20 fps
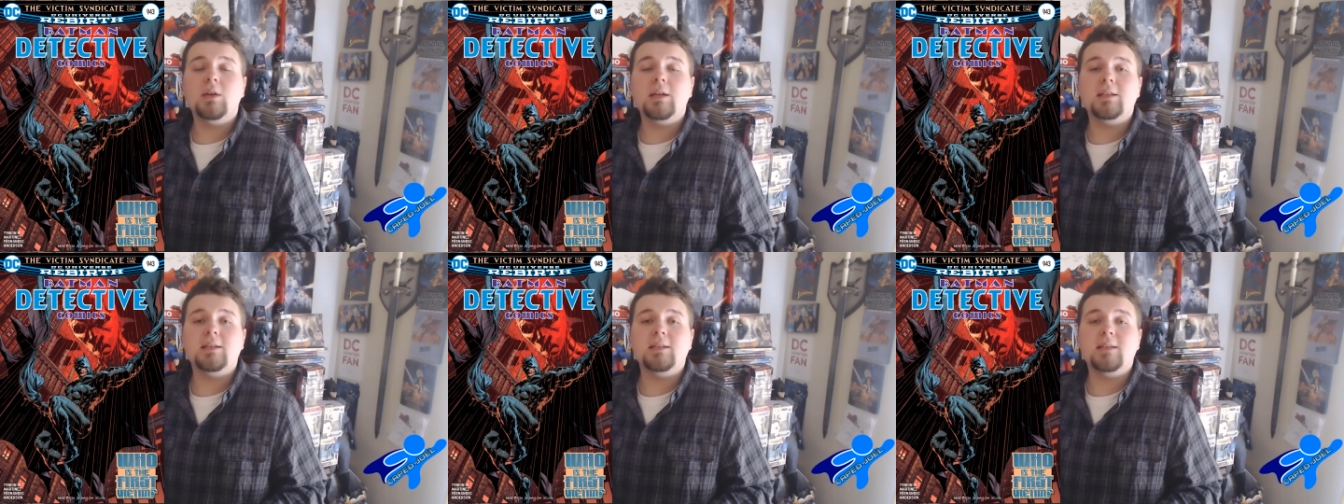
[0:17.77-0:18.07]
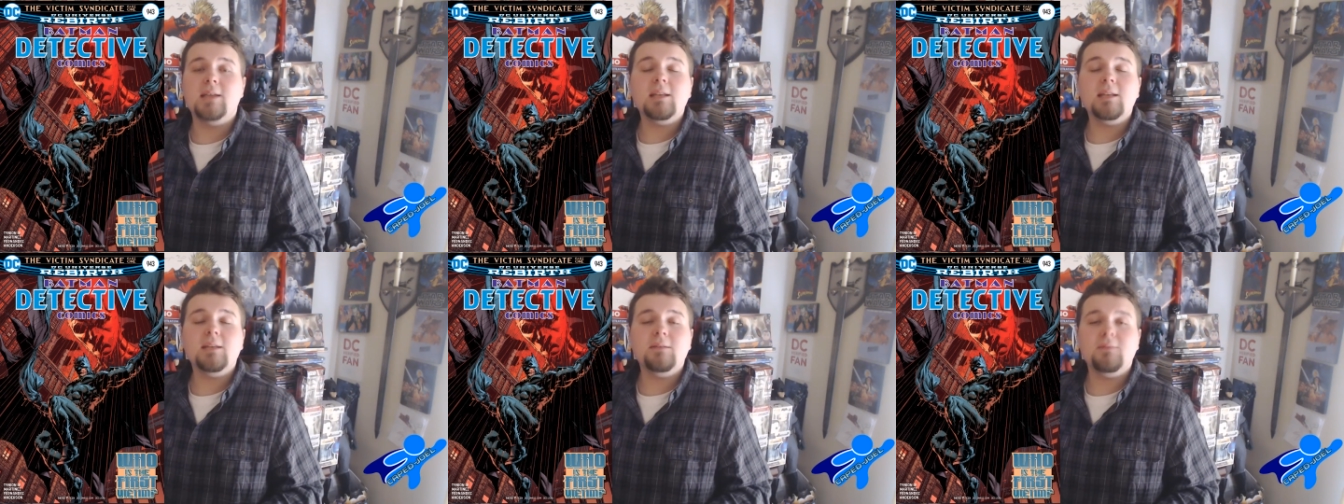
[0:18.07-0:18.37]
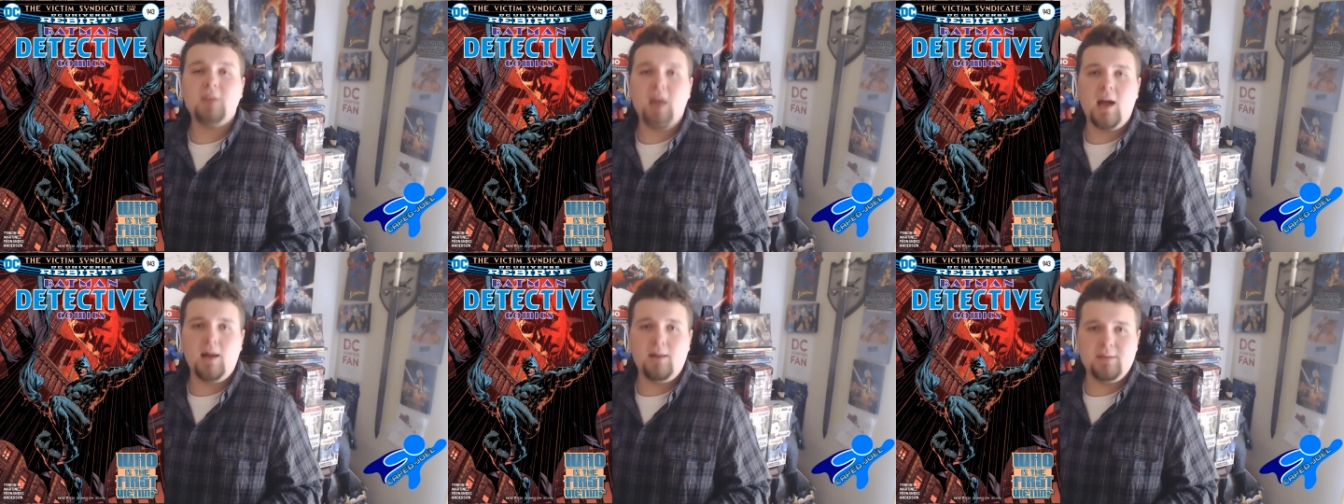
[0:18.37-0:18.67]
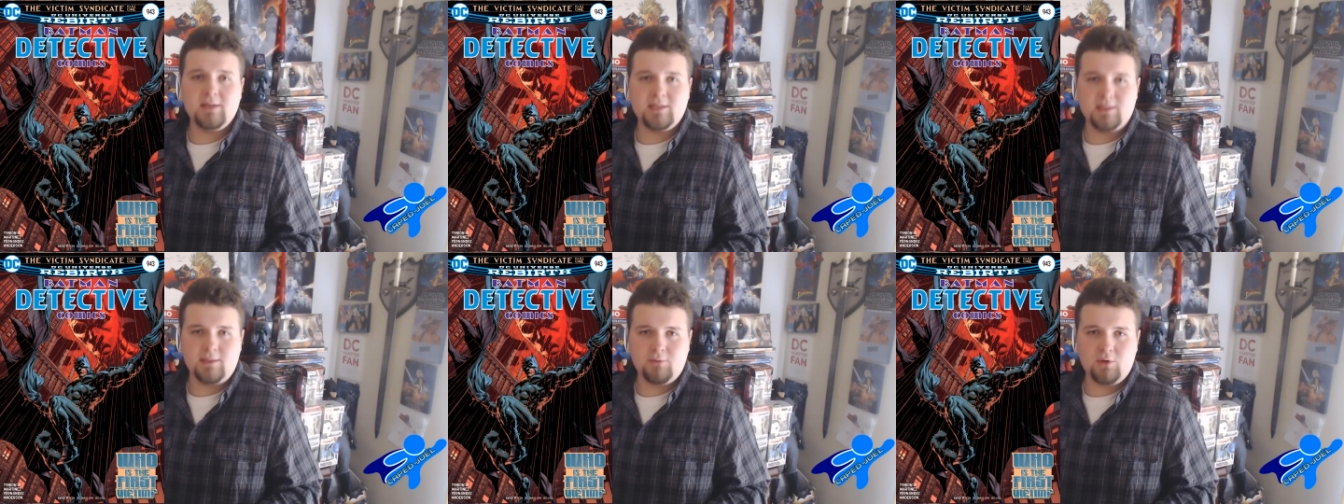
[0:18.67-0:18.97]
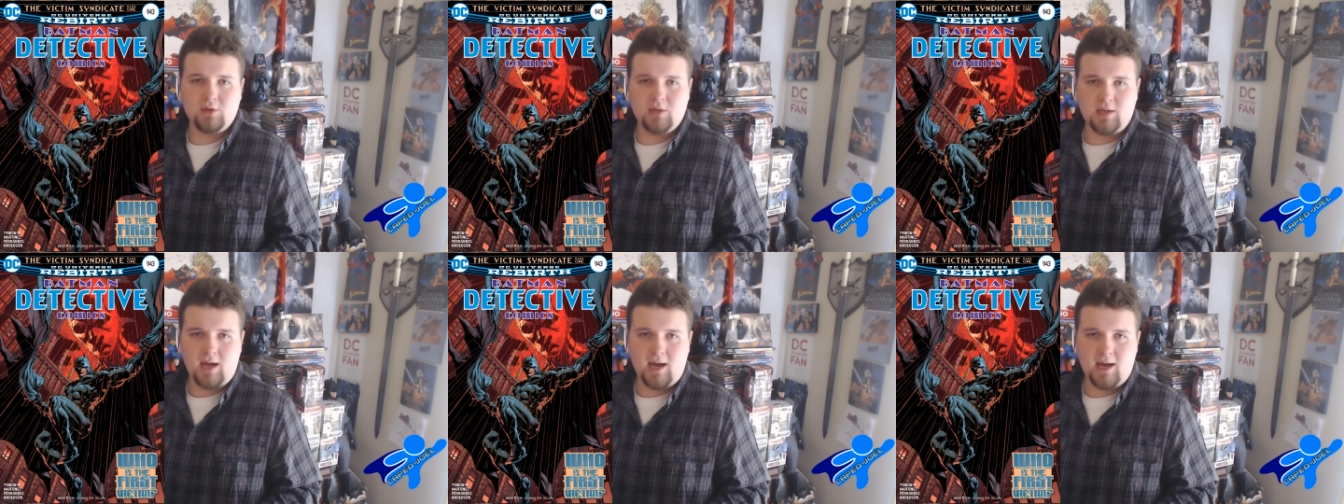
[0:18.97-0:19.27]
at Detective Comics
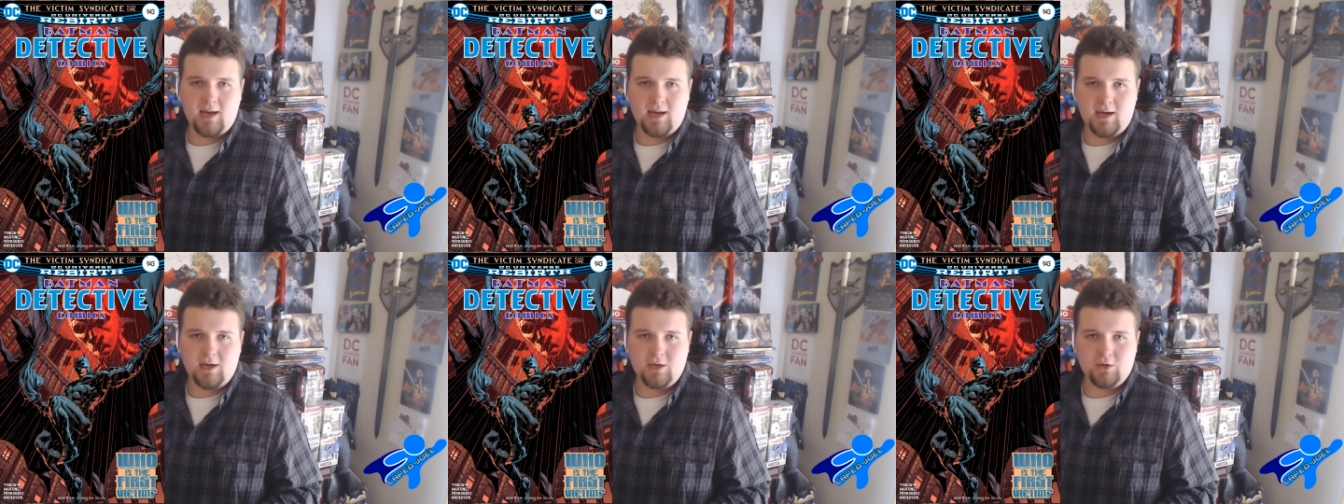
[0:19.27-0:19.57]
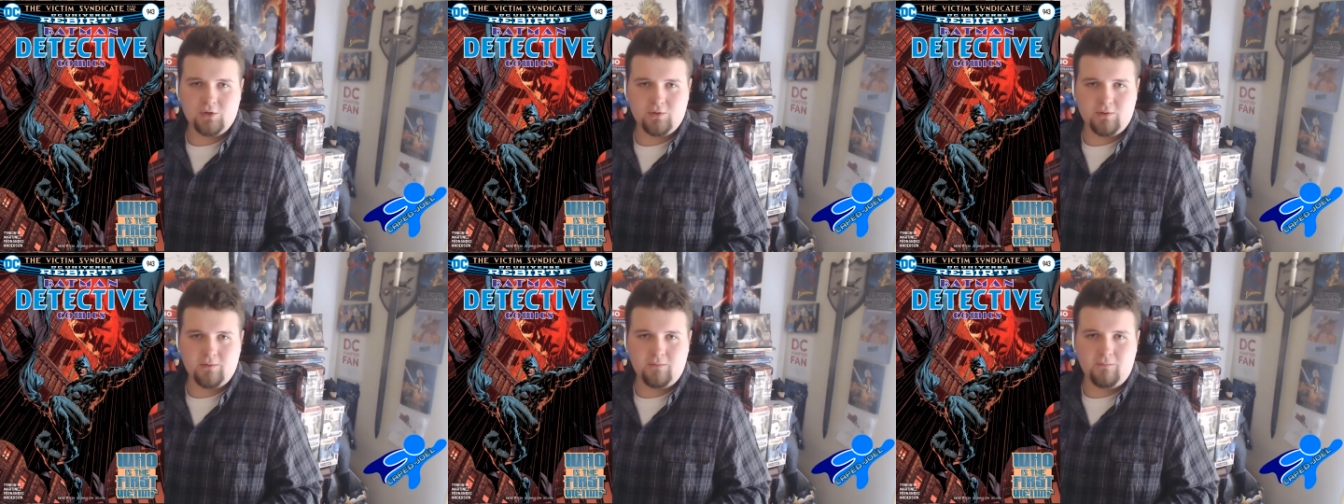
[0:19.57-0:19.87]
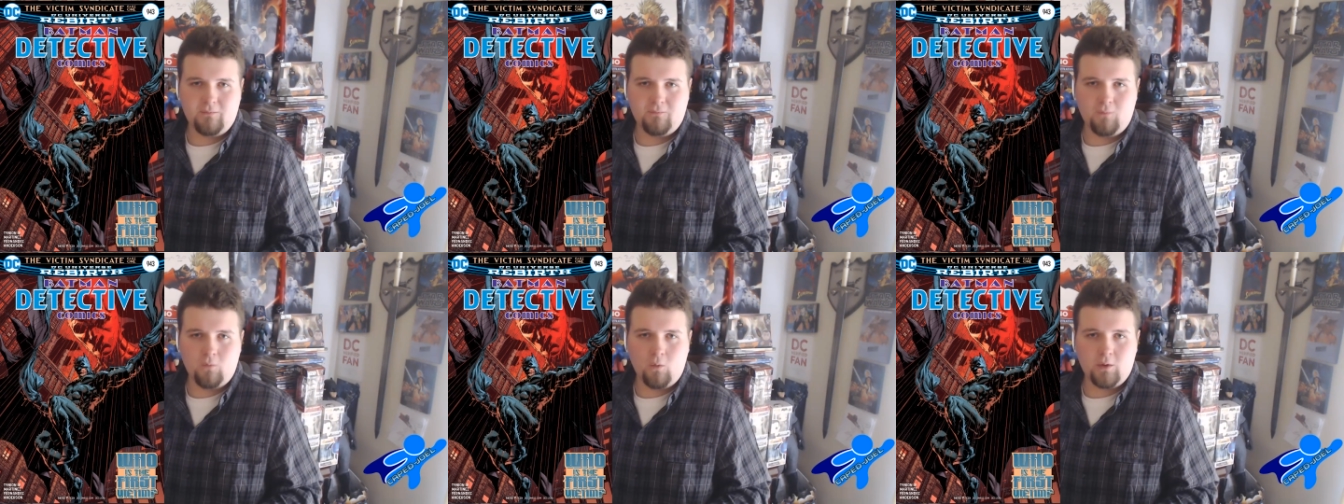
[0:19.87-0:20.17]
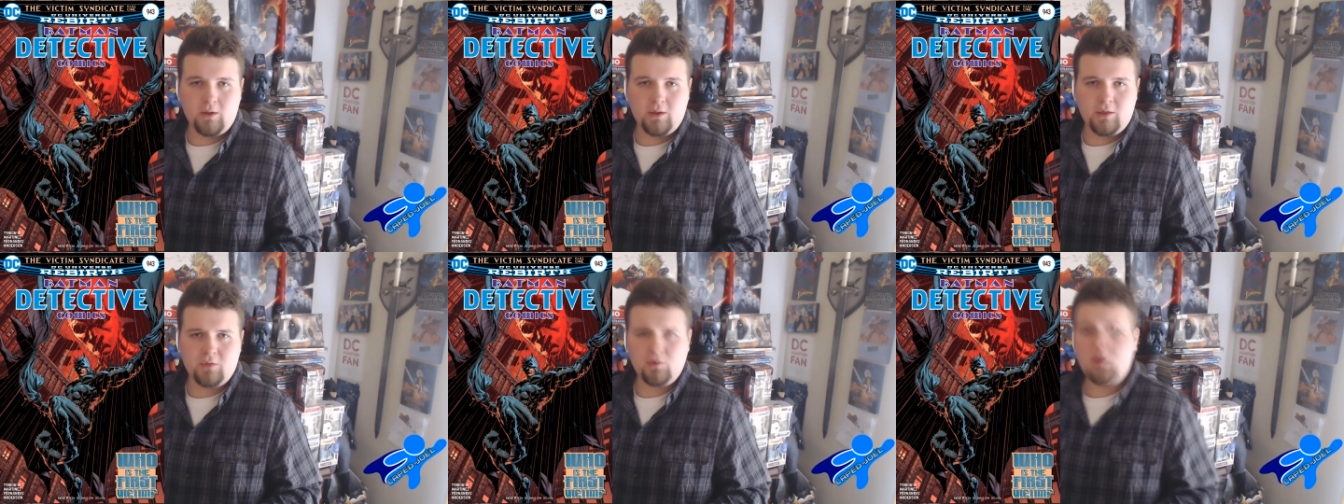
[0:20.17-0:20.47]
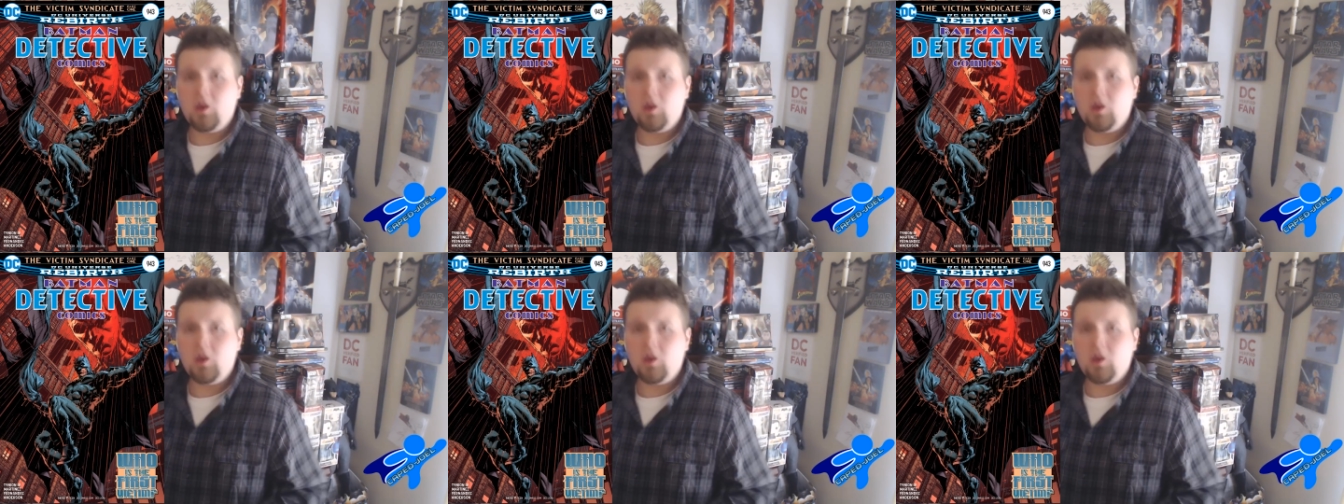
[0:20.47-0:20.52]
number nine hundred forty-three.